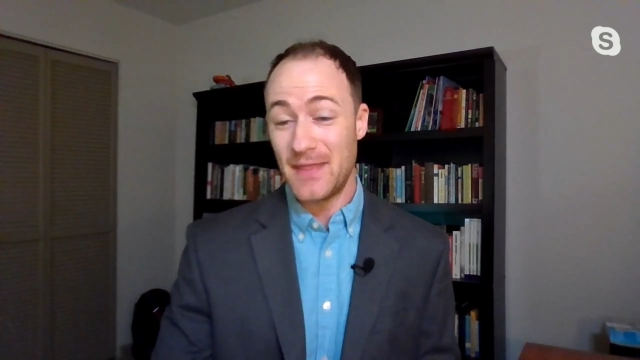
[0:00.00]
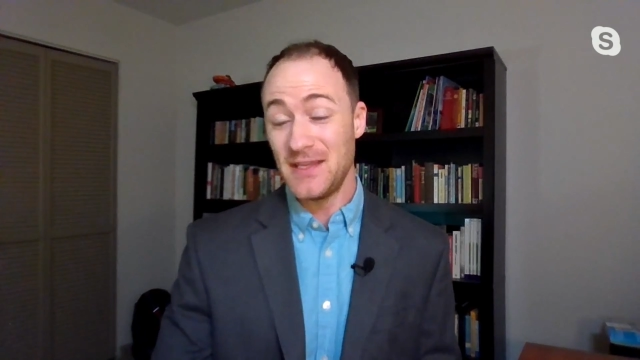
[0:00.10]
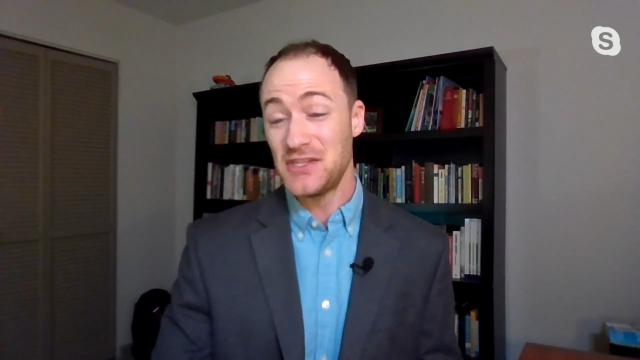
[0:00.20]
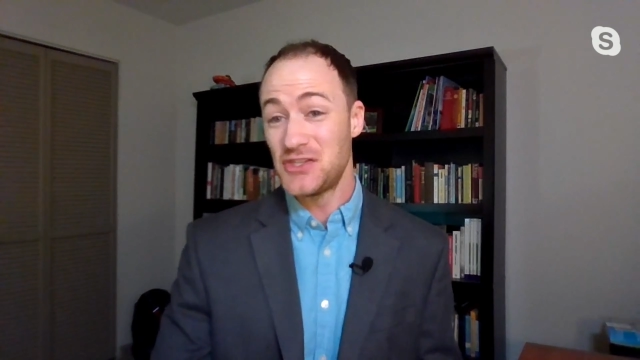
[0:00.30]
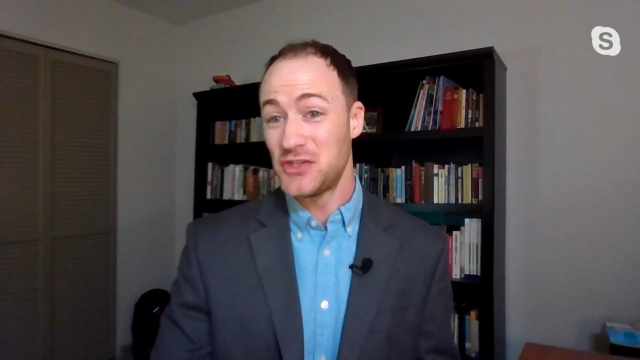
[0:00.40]
and
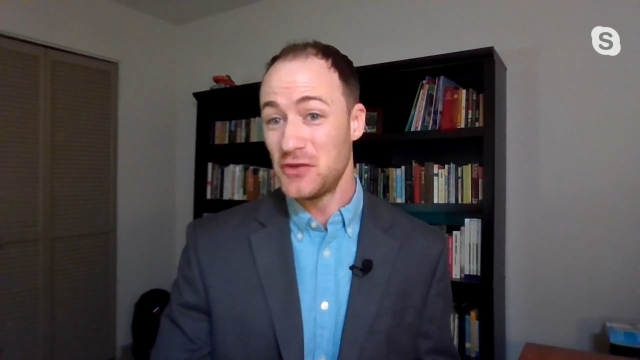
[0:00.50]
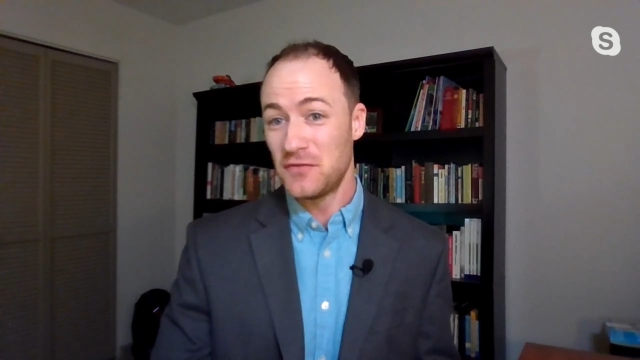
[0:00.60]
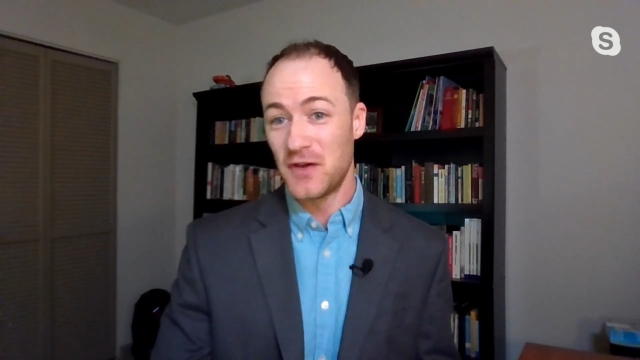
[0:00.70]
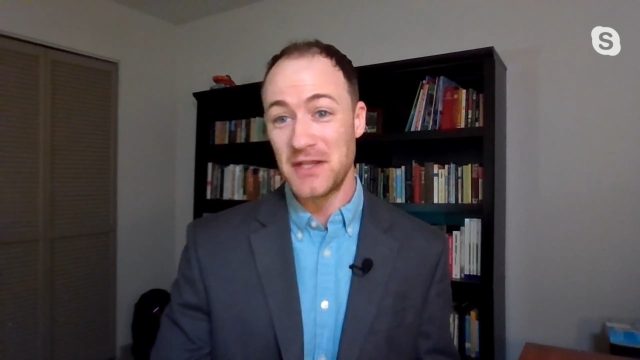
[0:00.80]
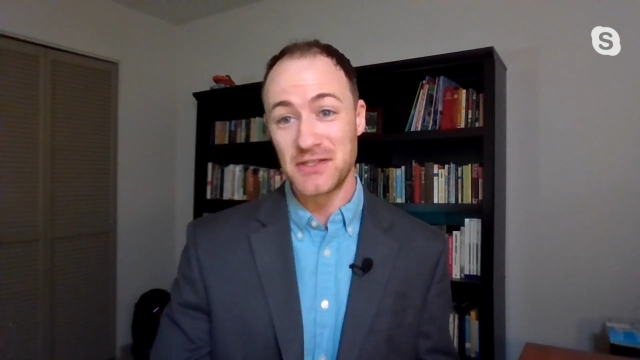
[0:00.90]
these two
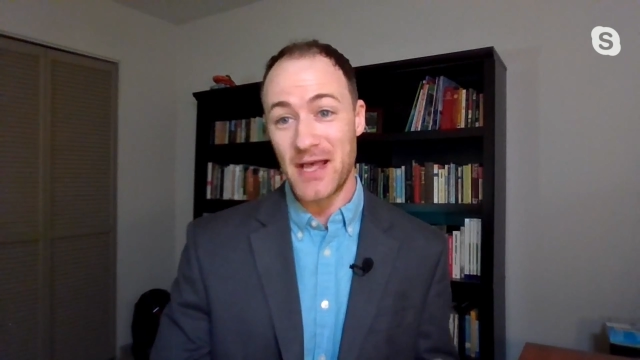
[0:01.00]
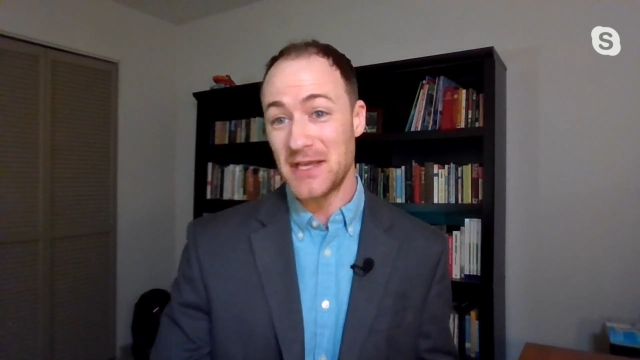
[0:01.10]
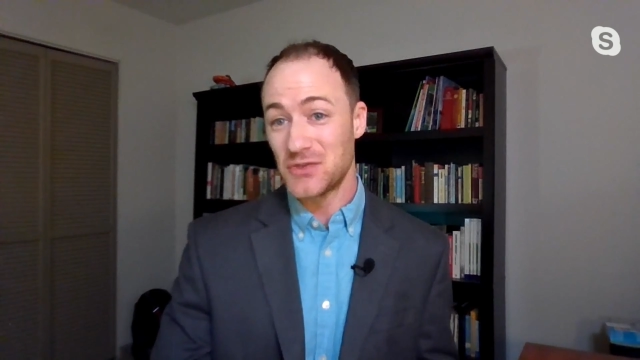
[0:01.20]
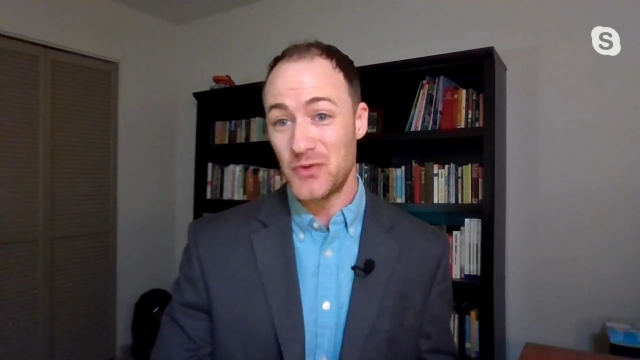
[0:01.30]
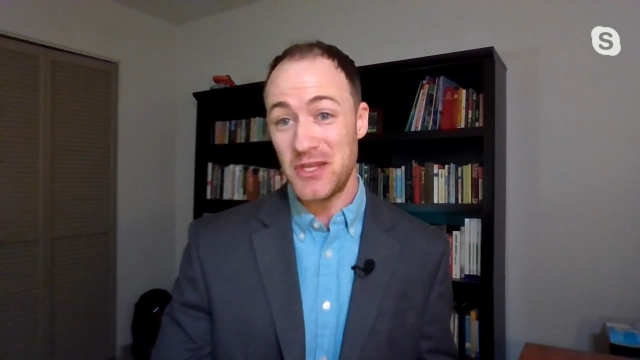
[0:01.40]
funds
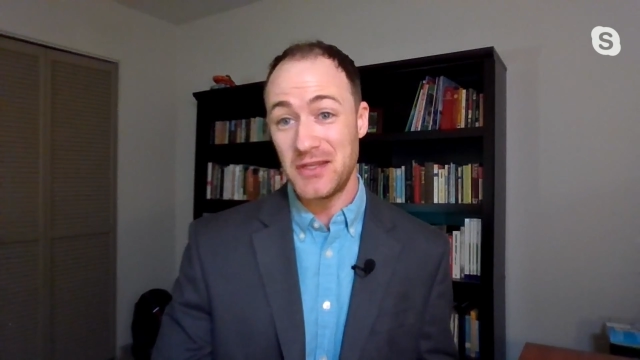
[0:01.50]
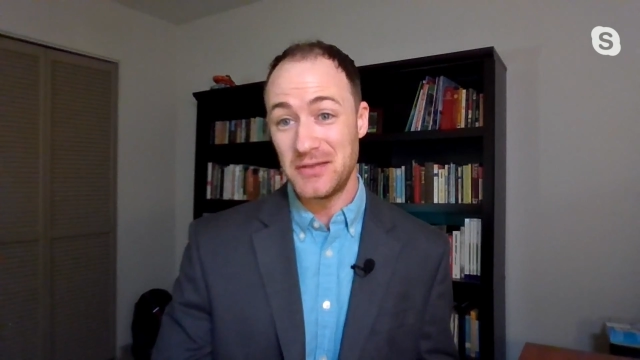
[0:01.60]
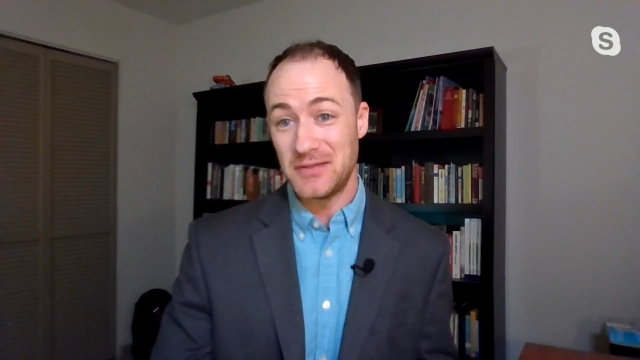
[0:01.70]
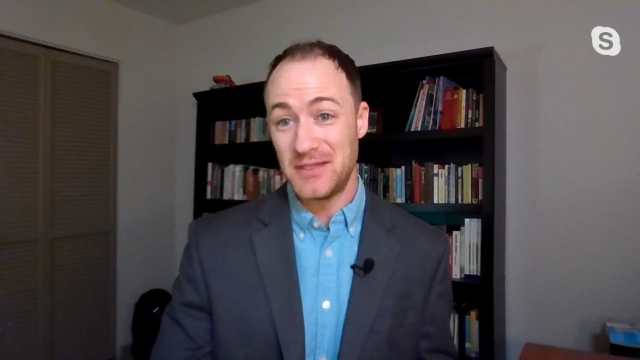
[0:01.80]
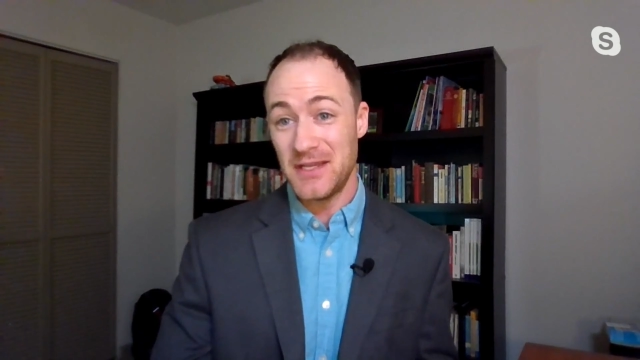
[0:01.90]
last
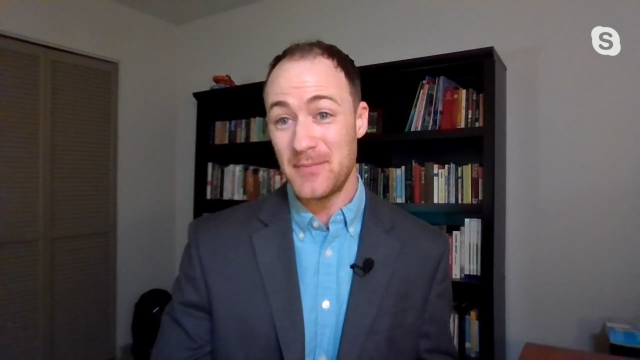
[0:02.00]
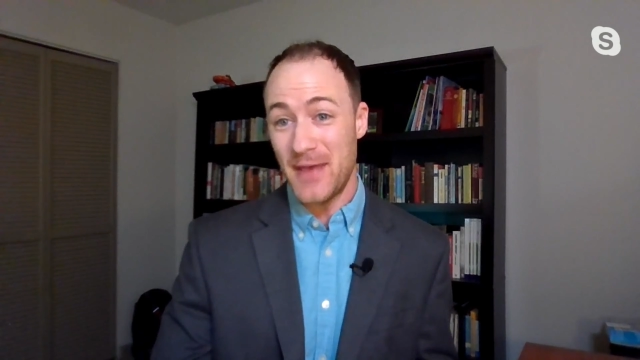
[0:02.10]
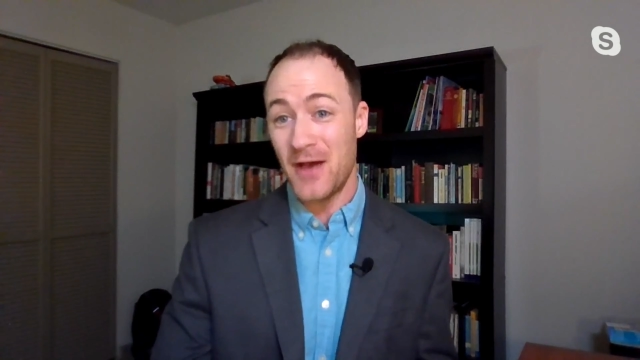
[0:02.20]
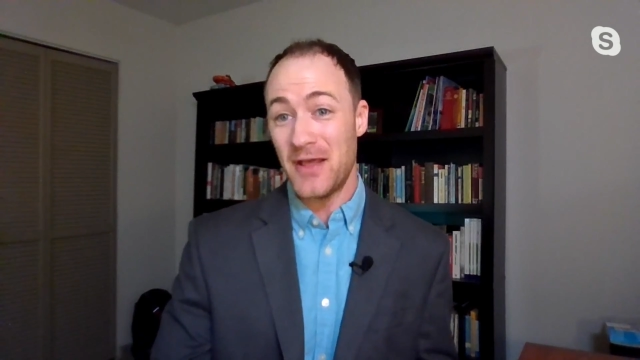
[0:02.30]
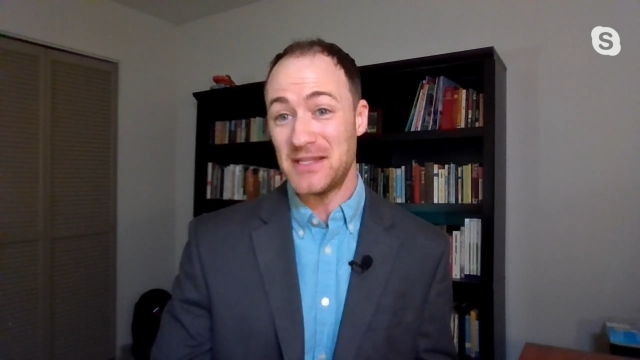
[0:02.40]
week did
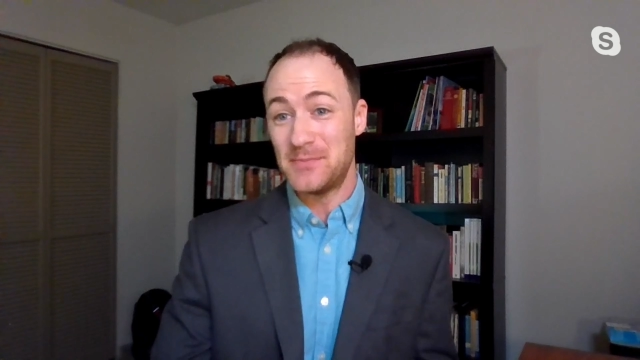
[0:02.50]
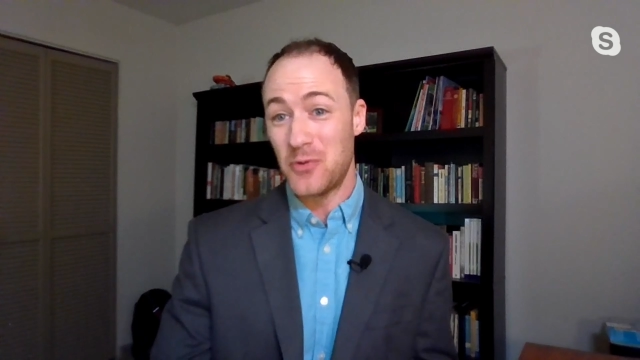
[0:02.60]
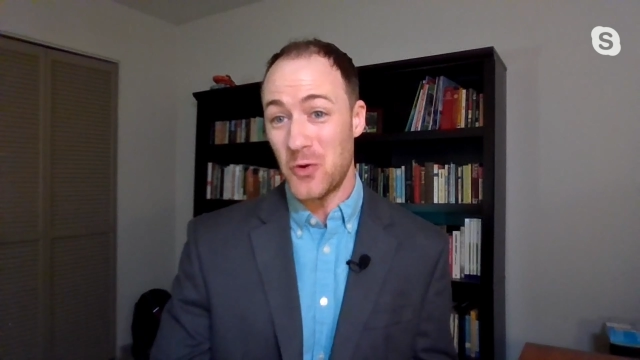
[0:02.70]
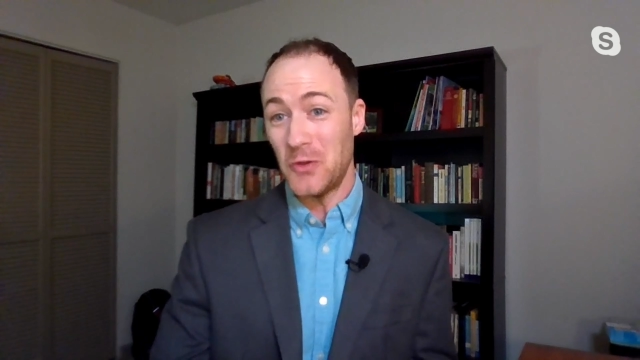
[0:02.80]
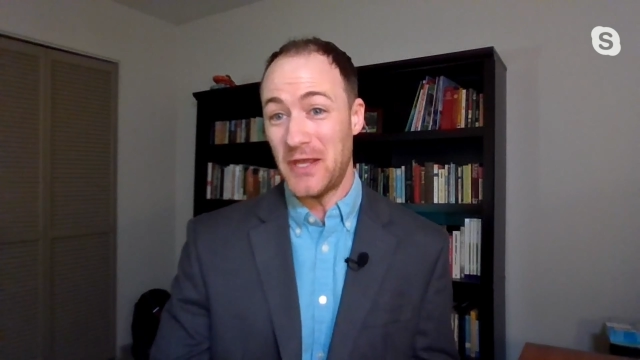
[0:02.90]
about as
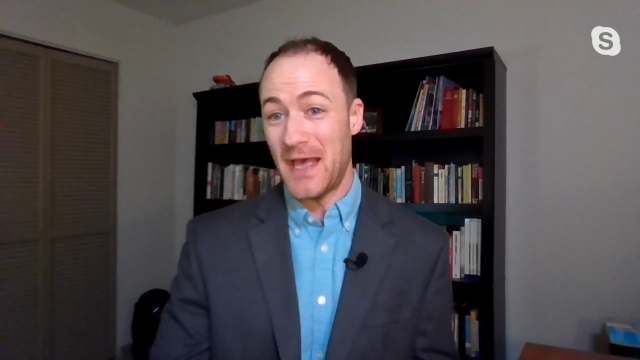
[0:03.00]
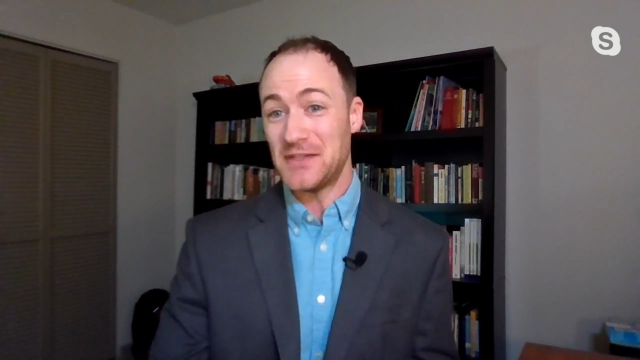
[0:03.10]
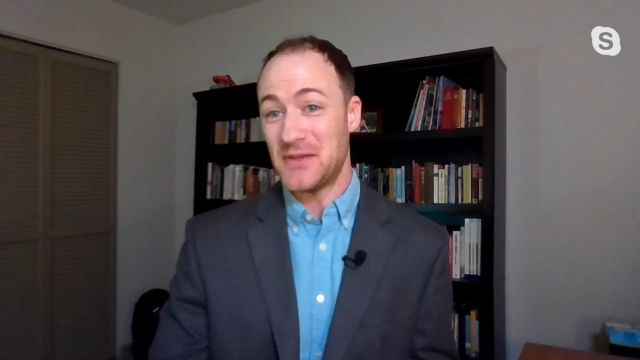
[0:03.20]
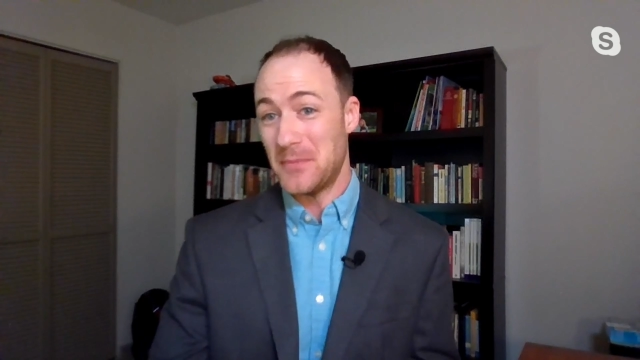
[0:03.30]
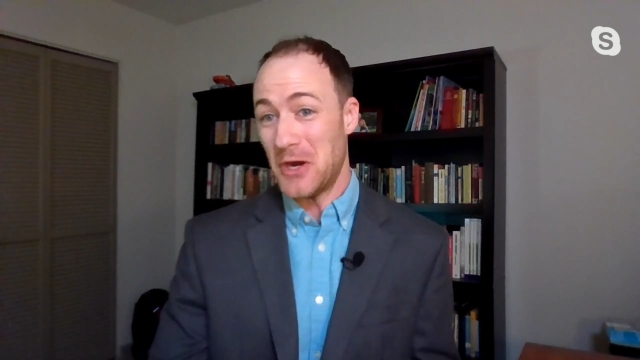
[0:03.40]
poorly
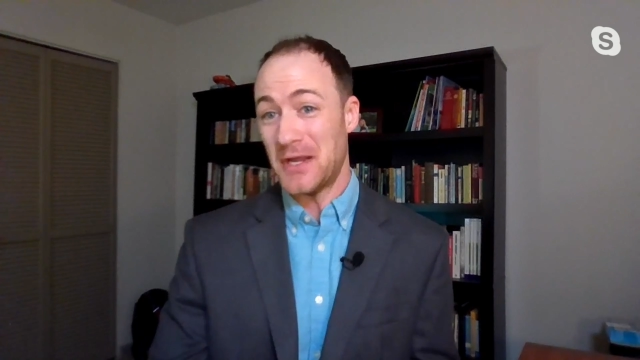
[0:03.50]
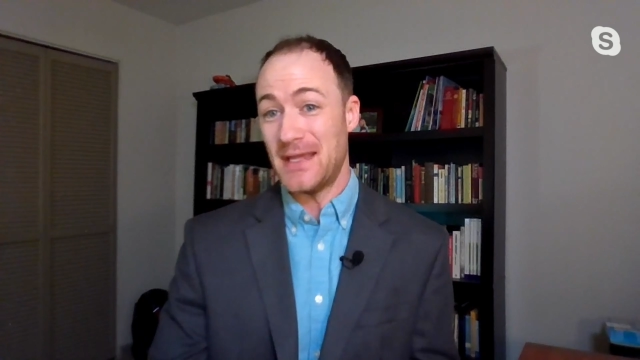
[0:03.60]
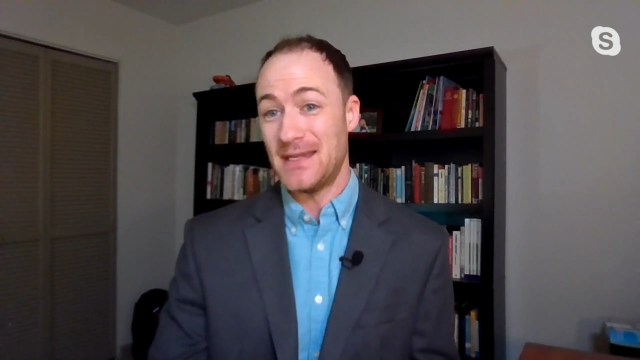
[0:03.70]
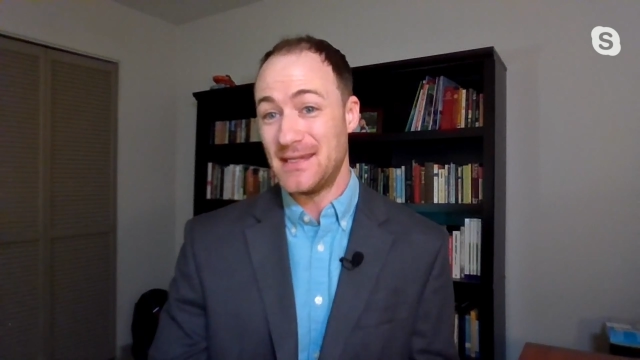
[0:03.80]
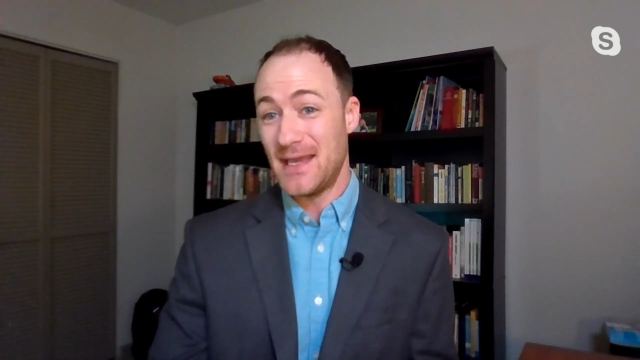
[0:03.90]
as the
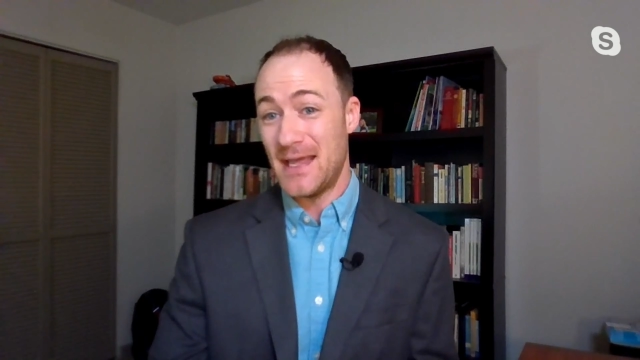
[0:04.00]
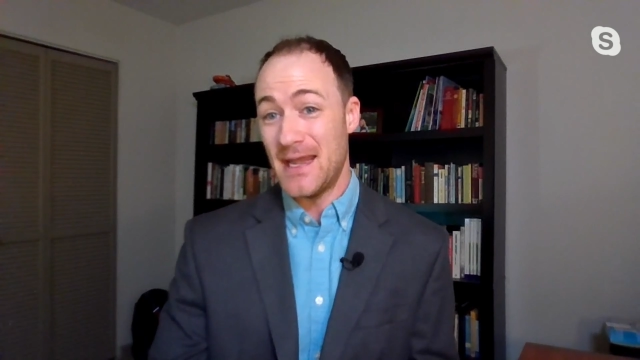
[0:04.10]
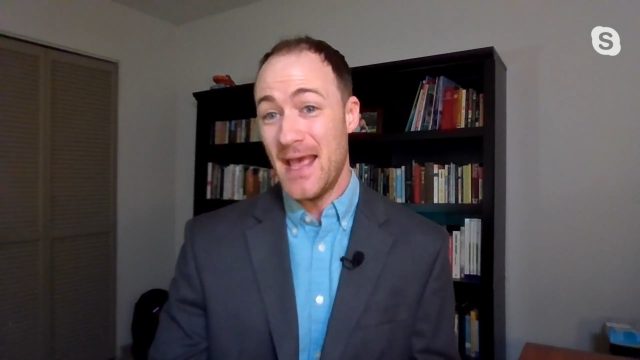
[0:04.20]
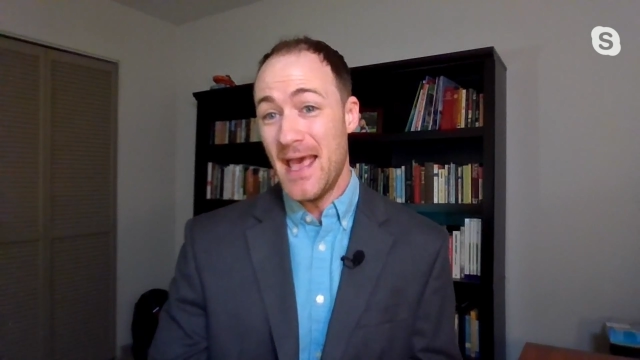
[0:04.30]
market did.